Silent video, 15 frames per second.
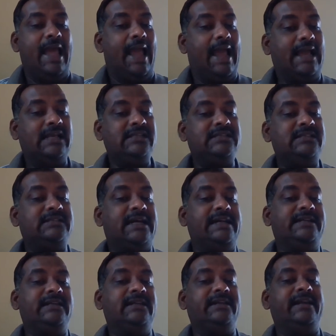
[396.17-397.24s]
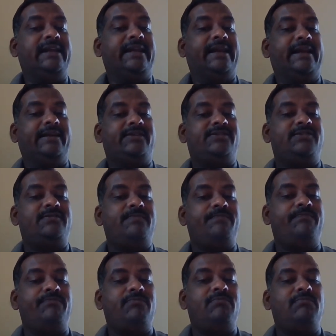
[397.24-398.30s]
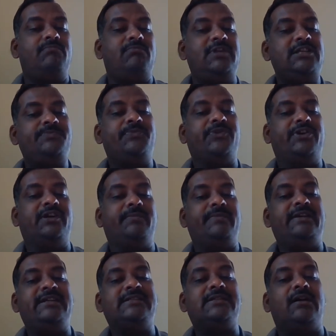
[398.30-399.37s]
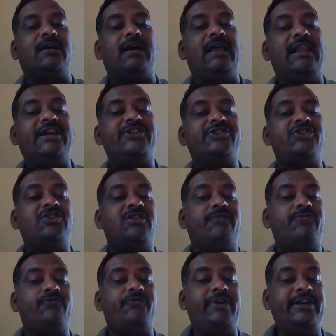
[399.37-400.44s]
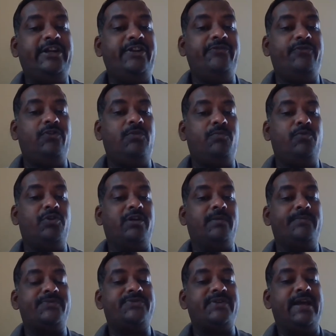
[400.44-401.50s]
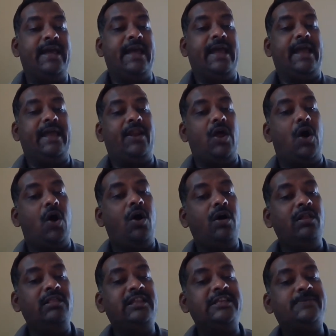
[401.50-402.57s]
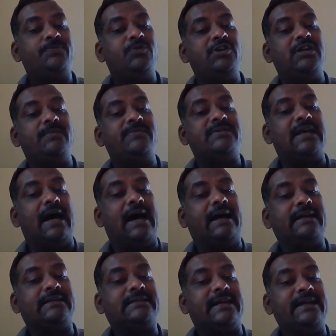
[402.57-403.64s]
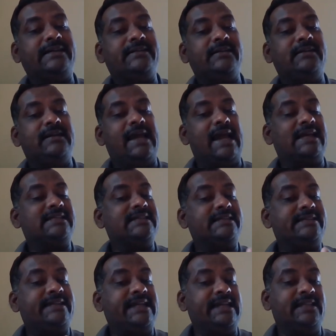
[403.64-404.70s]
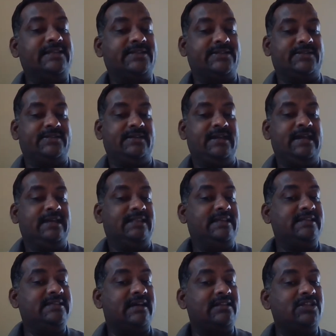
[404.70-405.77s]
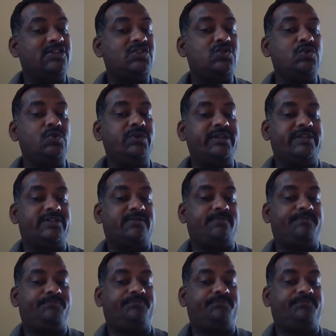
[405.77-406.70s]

As the title indicates, this poem is a collection of 24 poems, and all these poems are titled as the tales. These are the stories.